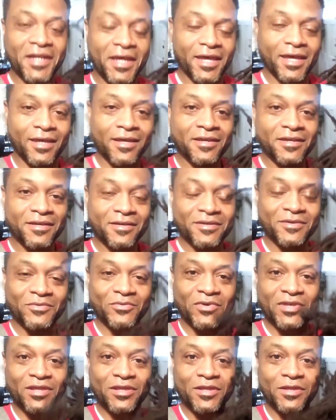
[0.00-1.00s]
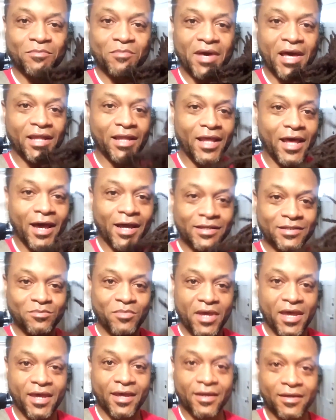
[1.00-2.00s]
today with my
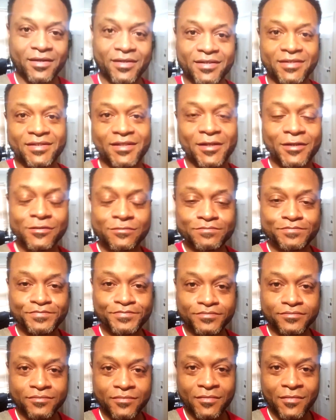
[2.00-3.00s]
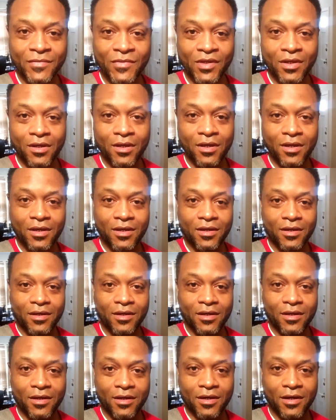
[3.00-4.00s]
locks back. So,
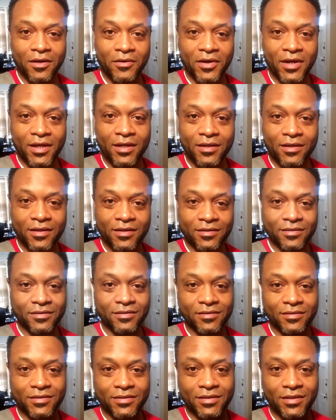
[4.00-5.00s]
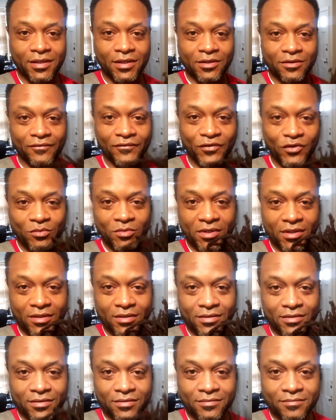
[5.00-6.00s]
all right, see you in a few
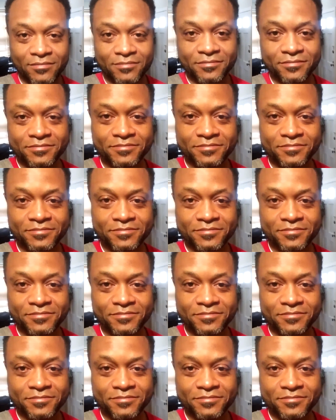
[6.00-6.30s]
minutes.